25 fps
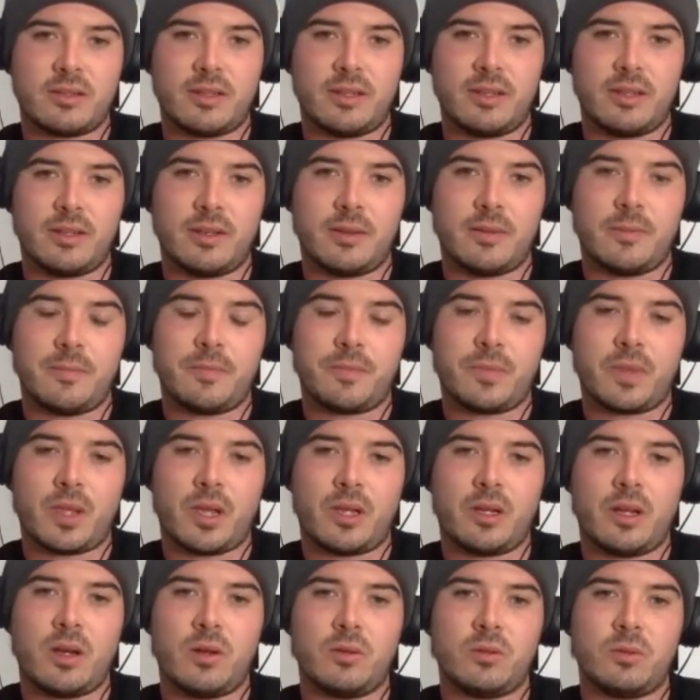
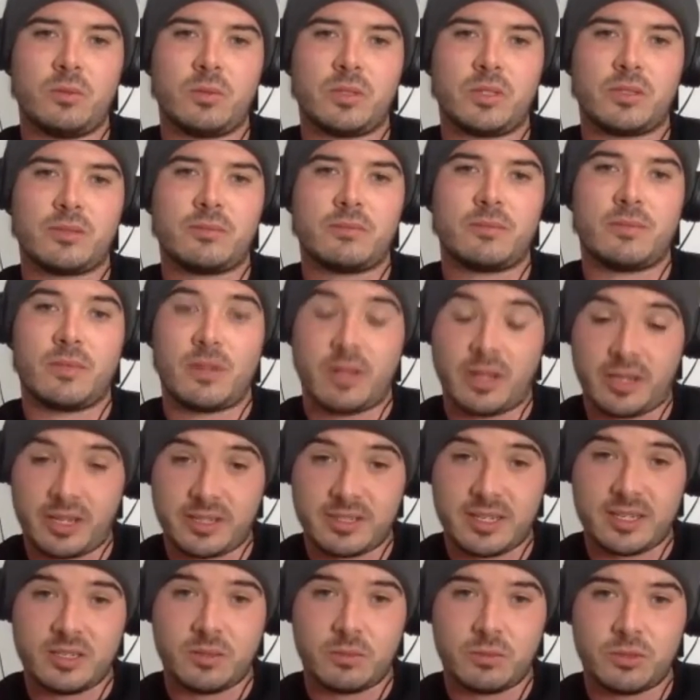I know there was, like you
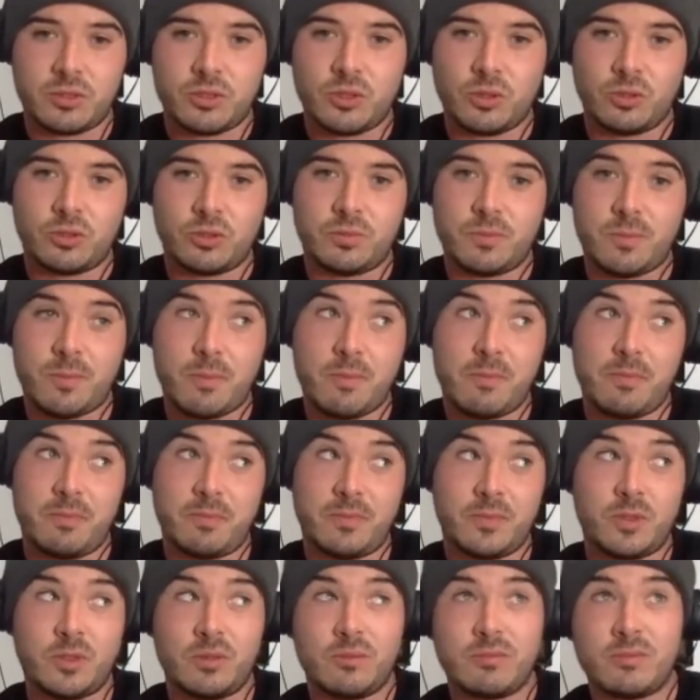said, there was judgment,
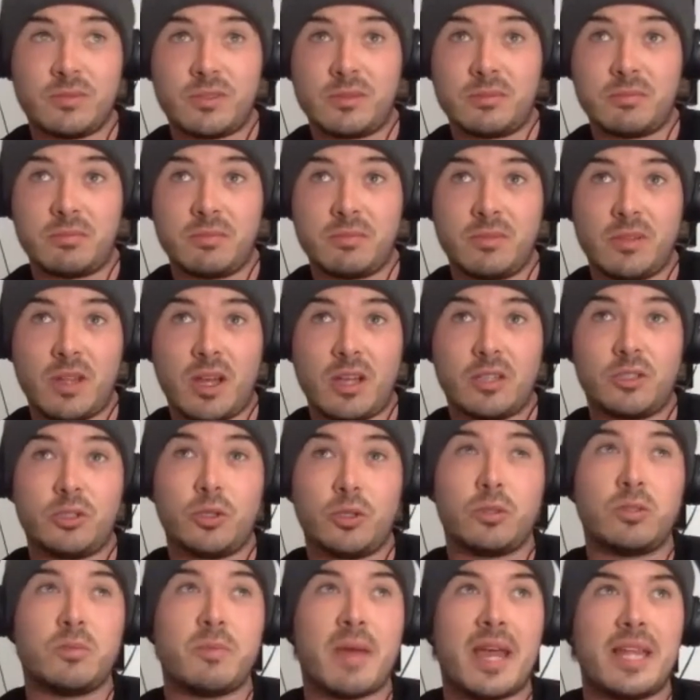was not a
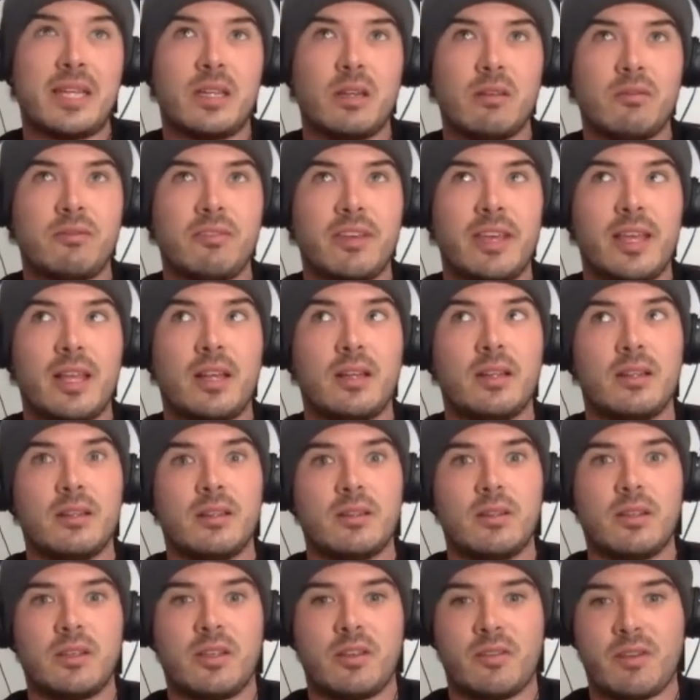judgmental feel
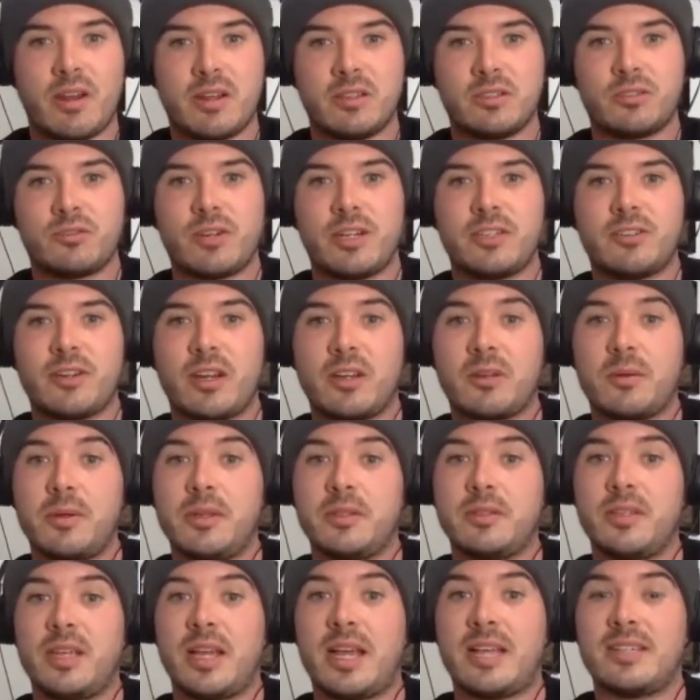around straight drag
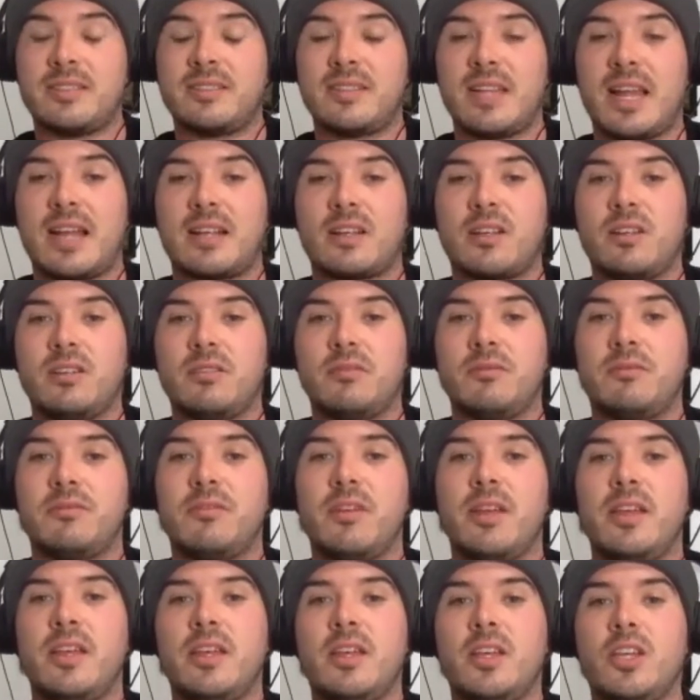queen. Has that kind of
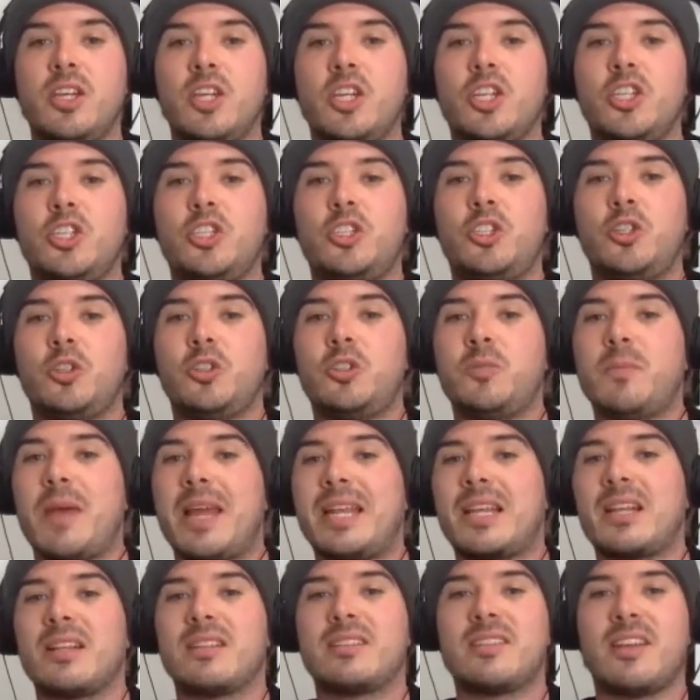
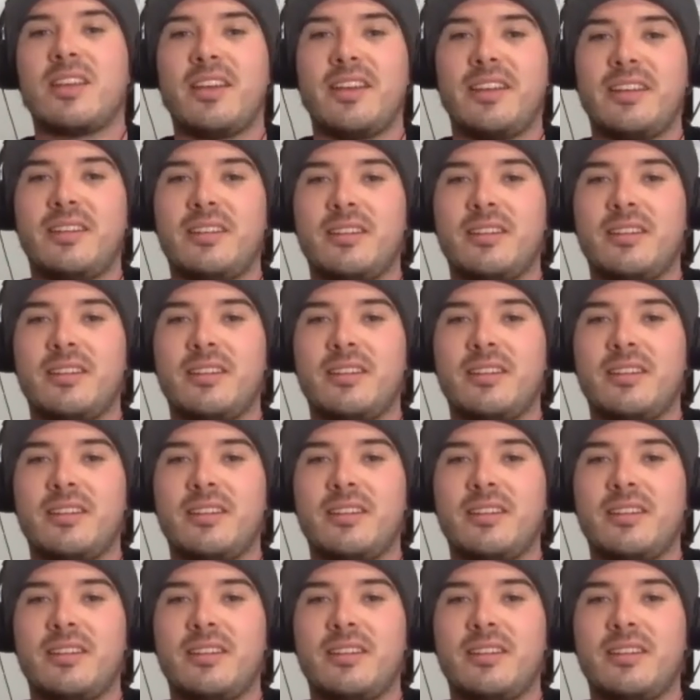judgmental side?